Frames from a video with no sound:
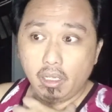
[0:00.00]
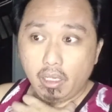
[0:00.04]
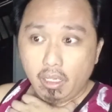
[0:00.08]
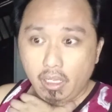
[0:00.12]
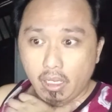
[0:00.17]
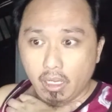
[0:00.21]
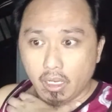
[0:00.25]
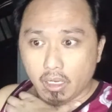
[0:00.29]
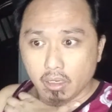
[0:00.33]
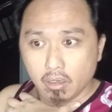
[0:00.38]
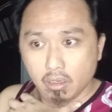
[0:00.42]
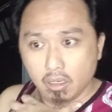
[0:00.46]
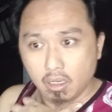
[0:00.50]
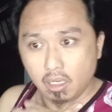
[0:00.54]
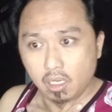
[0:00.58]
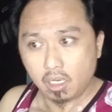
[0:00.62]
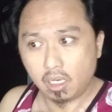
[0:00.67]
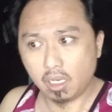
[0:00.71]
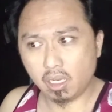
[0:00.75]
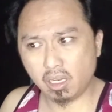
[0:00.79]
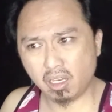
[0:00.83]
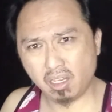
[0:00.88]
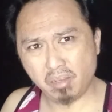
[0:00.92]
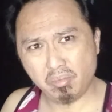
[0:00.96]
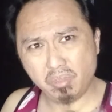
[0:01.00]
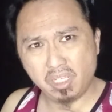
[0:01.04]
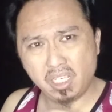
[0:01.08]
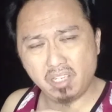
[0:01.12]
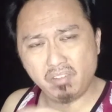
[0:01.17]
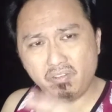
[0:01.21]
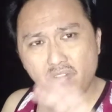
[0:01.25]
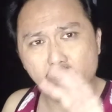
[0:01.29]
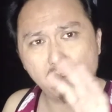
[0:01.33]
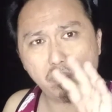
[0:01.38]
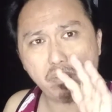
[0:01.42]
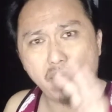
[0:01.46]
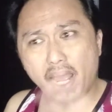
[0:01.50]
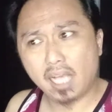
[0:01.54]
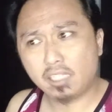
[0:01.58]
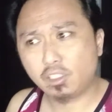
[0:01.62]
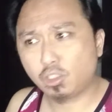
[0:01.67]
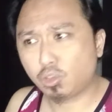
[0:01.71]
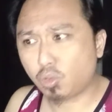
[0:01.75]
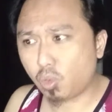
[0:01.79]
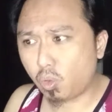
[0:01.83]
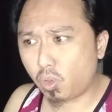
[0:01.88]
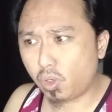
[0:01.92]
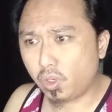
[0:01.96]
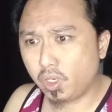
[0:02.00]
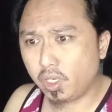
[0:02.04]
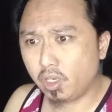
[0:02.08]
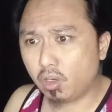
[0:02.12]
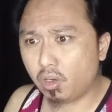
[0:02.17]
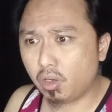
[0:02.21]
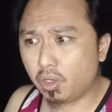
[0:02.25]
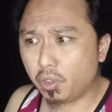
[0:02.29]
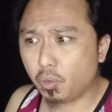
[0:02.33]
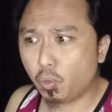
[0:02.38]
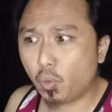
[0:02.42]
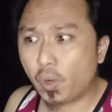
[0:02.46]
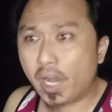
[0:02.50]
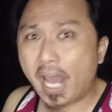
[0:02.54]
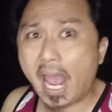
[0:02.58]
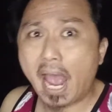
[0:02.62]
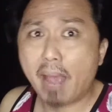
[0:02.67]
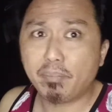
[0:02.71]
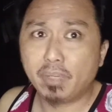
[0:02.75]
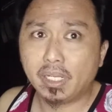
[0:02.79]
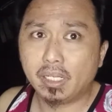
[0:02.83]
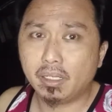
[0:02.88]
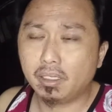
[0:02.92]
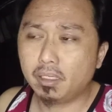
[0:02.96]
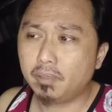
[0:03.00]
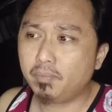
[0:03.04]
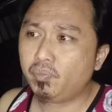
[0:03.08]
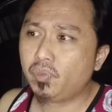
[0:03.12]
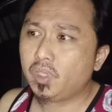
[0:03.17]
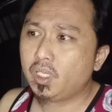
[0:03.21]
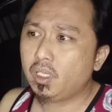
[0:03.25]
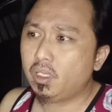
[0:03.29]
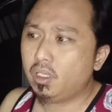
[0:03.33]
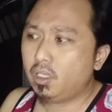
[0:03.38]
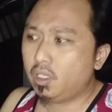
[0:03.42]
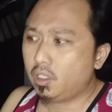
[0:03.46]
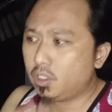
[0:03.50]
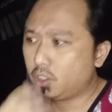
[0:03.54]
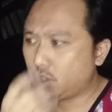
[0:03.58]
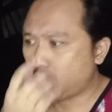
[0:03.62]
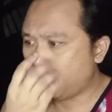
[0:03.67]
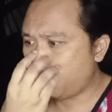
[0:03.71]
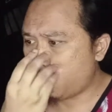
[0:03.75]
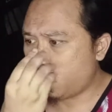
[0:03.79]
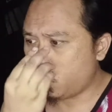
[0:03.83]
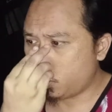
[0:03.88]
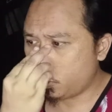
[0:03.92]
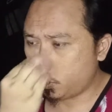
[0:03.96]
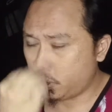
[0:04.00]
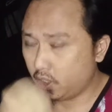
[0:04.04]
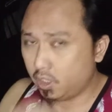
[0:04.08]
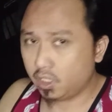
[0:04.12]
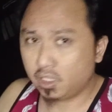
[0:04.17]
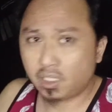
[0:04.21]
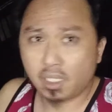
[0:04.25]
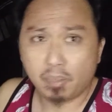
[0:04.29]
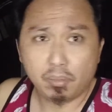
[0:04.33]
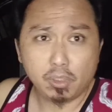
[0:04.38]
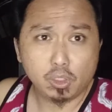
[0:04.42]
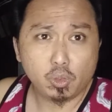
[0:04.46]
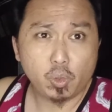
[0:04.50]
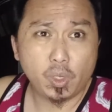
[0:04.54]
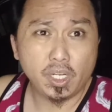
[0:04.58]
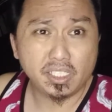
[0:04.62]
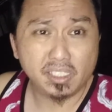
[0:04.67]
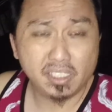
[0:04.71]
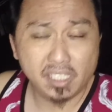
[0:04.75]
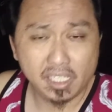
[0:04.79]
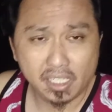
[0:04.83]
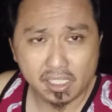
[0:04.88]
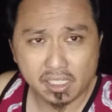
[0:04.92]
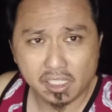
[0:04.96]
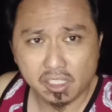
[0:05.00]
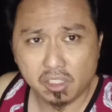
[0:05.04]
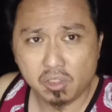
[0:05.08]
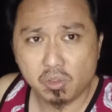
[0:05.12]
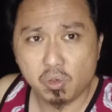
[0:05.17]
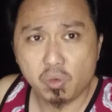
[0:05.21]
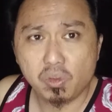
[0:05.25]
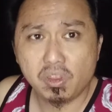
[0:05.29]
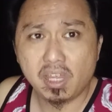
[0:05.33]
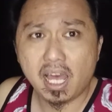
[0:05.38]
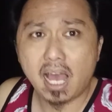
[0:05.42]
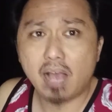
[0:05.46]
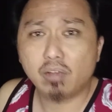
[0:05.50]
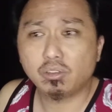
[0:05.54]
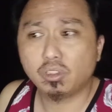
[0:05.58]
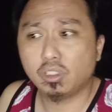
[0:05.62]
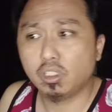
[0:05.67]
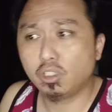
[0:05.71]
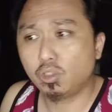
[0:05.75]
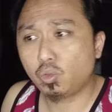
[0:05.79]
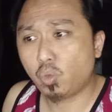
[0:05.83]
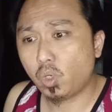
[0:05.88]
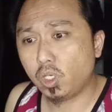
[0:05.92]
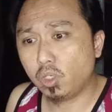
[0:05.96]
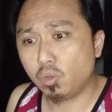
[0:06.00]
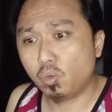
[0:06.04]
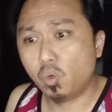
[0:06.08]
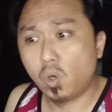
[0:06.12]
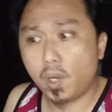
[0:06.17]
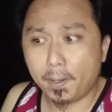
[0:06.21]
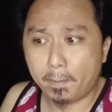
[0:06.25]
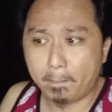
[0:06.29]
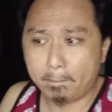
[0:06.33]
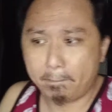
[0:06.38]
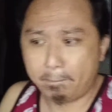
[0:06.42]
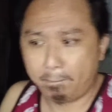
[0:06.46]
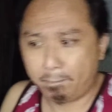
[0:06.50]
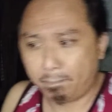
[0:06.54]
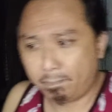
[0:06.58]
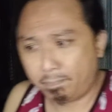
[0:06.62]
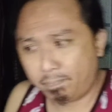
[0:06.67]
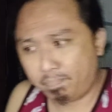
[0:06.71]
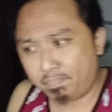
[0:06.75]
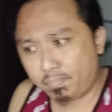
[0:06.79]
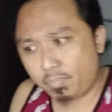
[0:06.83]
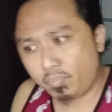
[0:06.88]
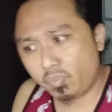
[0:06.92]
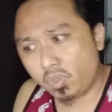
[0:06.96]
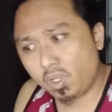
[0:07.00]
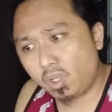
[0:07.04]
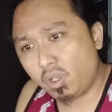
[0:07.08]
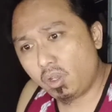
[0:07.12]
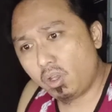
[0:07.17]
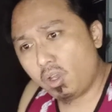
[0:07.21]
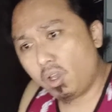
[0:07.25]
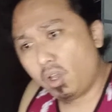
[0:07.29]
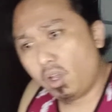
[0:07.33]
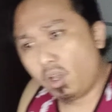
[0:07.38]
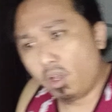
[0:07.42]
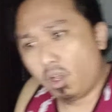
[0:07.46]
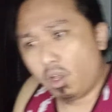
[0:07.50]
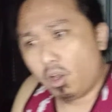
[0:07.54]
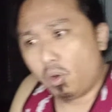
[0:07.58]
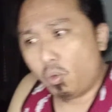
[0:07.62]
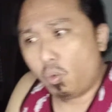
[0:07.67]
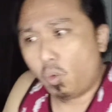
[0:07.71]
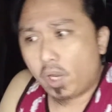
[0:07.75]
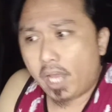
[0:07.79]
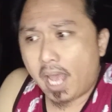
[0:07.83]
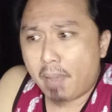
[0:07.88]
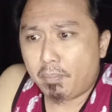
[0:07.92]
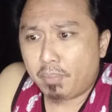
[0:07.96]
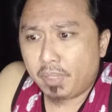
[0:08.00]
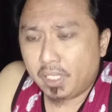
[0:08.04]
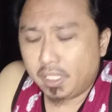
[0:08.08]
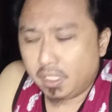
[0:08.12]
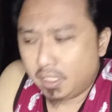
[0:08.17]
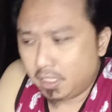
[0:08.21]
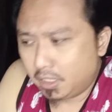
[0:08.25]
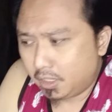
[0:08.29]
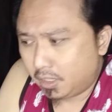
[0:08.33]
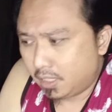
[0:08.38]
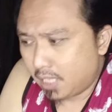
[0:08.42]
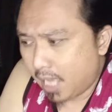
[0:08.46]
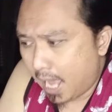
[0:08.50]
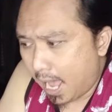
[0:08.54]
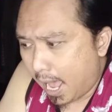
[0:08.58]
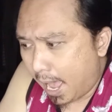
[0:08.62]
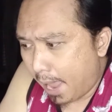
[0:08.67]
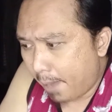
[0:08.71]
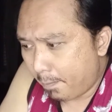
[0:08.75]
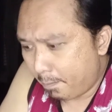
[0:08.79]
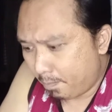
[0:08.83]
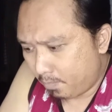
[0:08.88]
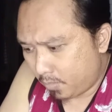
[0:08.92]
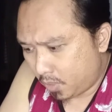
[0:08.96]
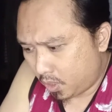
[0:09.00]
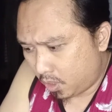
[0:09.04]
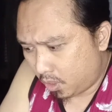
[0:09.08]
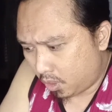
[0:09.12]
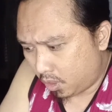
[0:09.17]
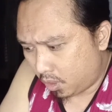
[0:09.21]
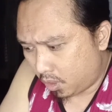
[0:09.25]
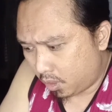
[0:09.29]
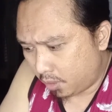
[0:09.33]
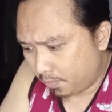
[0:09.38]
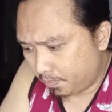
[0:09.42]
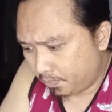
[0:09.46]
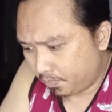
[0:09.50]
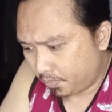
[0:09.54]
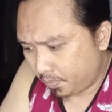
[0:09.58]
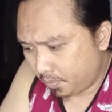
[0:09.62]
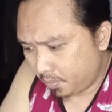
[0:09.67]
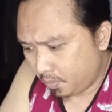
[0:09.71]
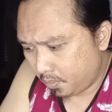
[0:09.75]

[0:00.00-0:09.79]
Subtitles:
And let me give you a backstory on what happened. So on December 26, 2021, what happened is that I